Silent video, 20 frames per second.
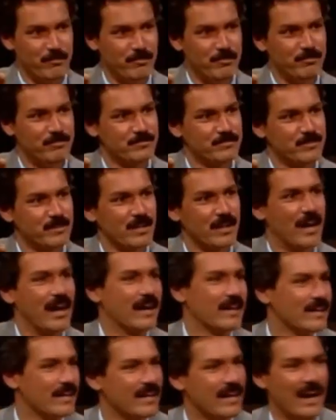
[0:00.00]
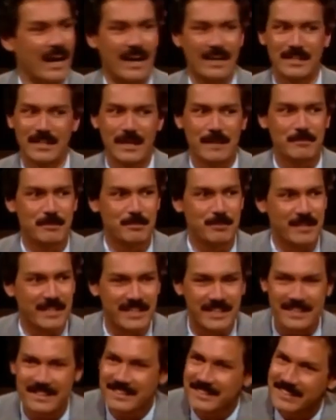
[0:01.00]
7,000 less than I came to
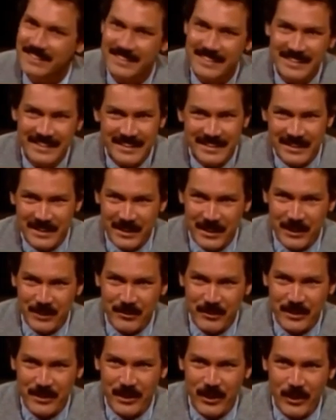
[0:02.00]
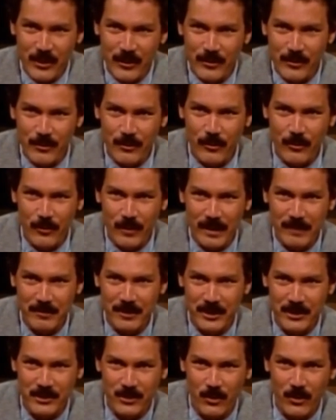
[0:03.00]
play. Here we go. Here we go.
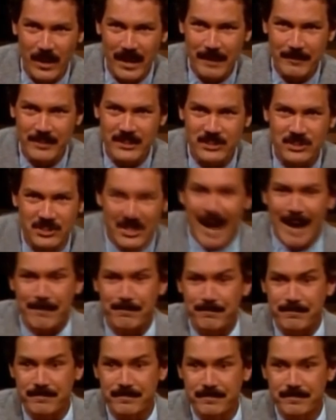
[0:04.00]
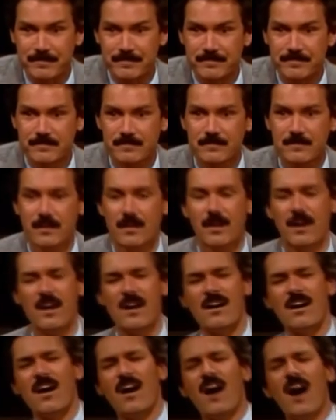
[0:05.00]
Whammy on the whammy. Stop! Stop at Hong Kong. Oh, All